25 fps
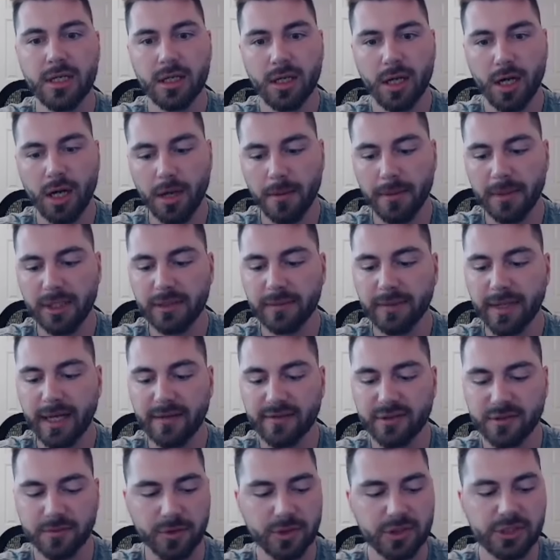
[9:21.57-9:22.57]
And then we
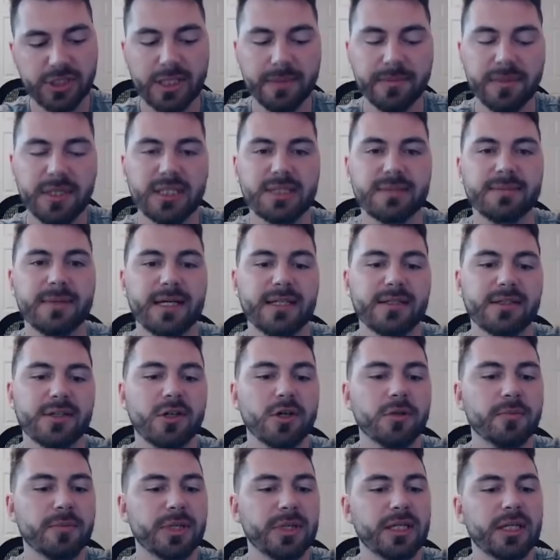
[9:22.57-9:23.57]
have some more Champions Path to
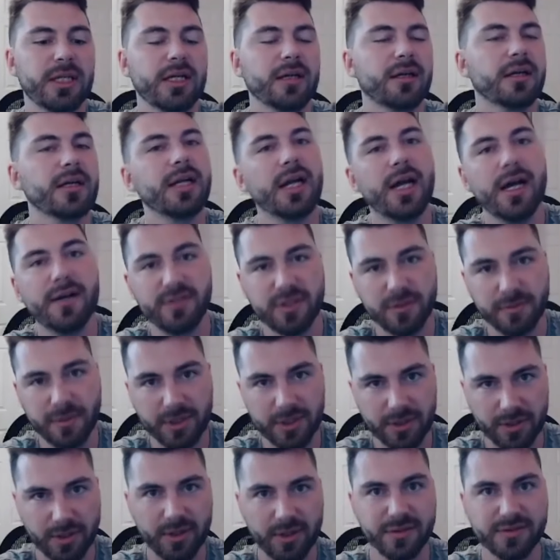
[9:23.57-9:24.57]
open. And I'm going to have some
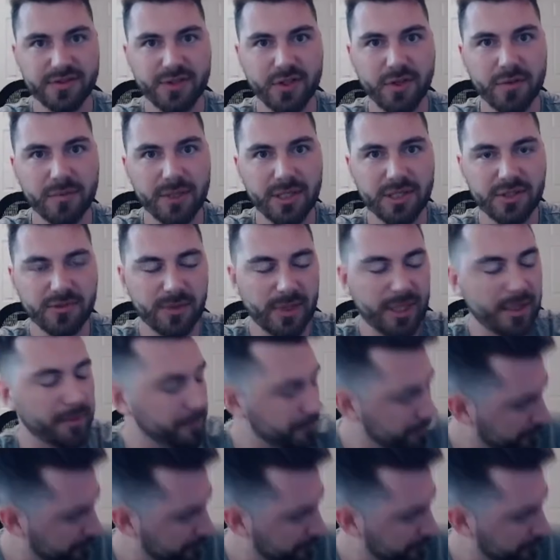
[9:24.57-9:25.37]
other cards to open as well.